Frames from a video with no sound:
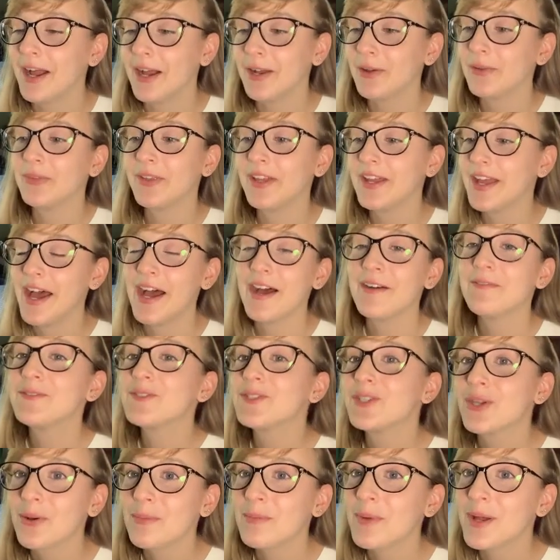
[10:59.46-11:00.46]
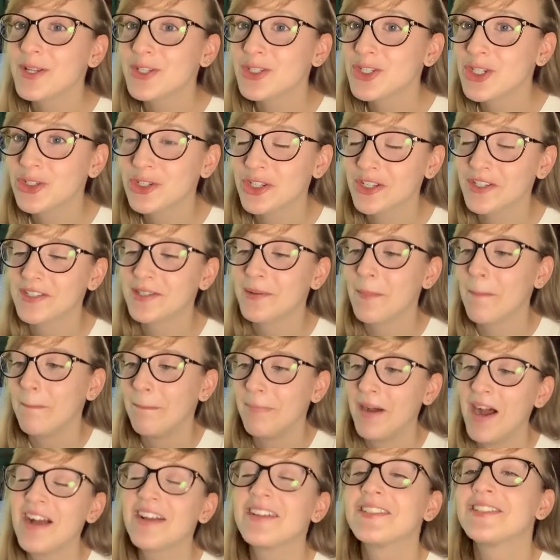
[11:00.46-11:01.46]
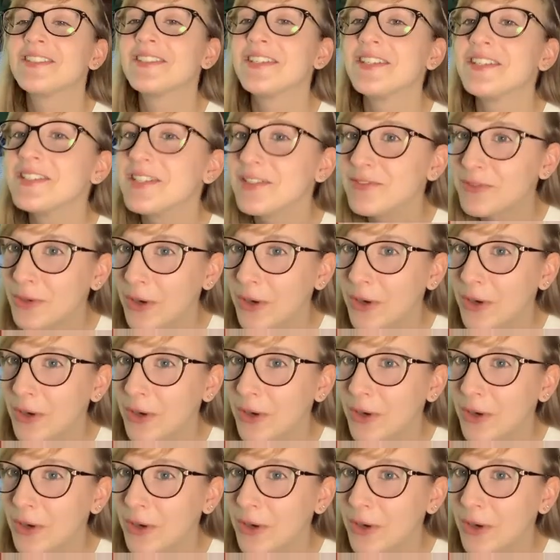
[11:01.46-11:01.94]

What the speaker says: I only have so much just boxes of